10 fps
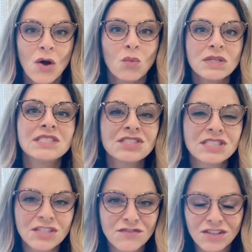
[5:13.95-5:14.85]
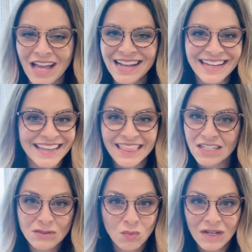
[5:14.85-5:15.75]
What's your silver lining?
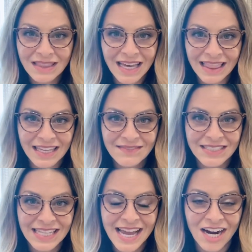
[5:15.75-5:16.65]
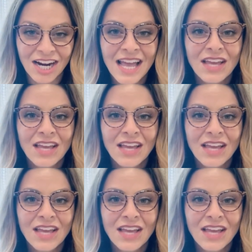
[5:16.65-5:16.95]
There's one that lives there.